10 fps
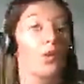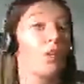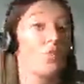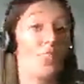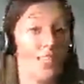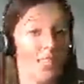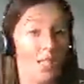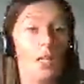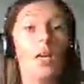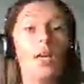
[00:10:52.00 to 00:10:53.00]
you can either set
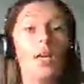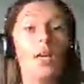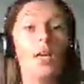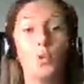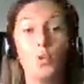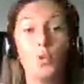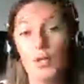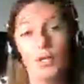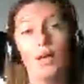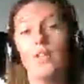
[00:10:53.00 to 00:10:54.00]
it live, or you can
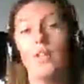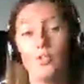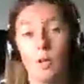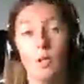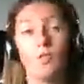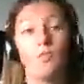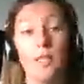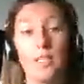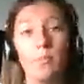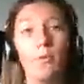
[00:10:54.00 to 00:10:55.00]
have it in draft
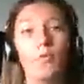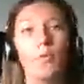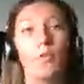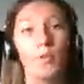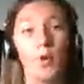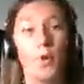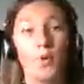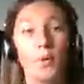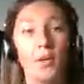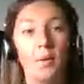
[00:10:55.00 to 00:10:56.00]
ready before you
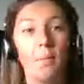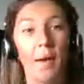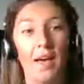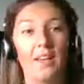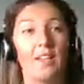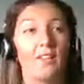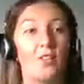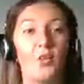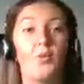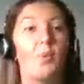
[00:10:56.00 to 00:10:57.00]
go back
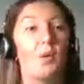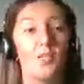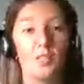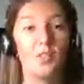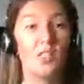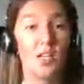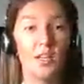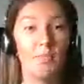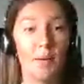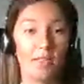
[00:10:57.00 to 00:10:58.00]
and your employees are
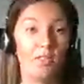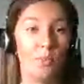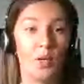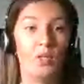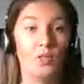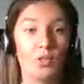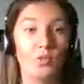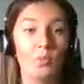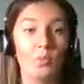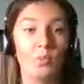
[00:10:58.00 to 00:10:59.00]
returning back to work as
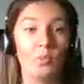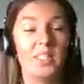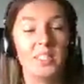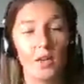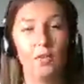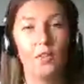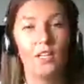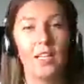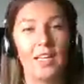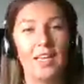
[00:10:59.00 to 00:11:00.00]
normal. It's
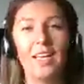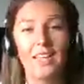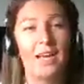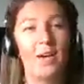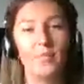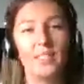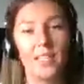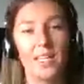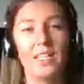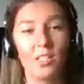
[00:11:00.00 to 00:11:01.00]
definitely now is
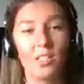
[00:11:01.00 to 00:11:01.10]
a key